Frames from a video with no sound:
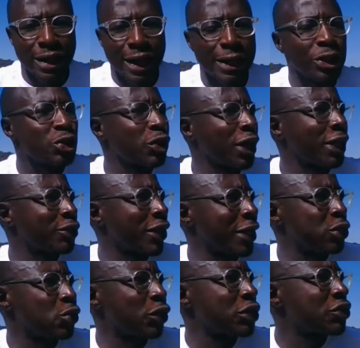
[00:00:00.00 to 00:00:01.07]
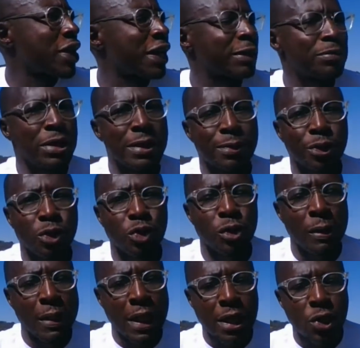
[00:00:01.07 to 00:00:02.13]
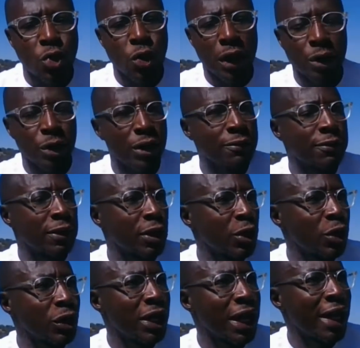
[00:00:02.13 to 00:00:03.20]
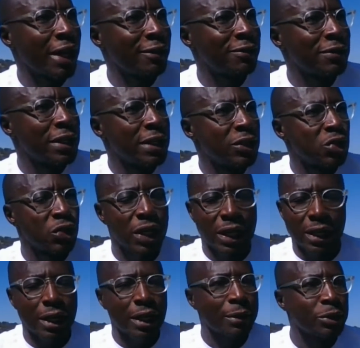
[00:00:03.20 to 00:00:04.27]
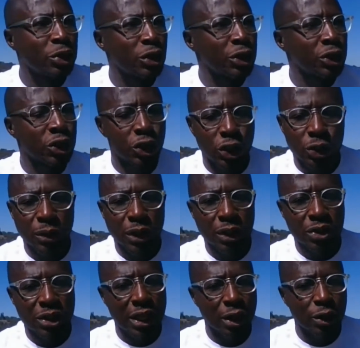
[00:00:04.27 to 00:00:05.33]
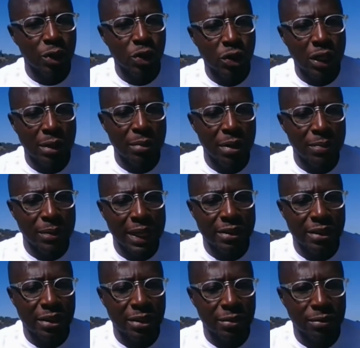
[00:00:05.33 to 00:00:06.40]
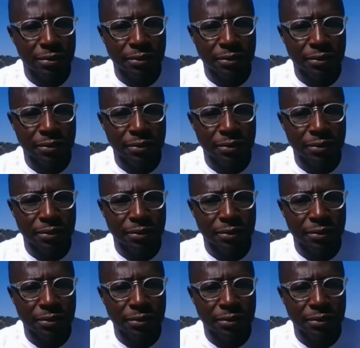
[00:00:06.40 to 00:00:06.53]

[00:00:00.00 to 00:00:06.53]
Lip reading: Are you trying to attract people who are looking for the good life so they can come to your church because they're also going to be blessed?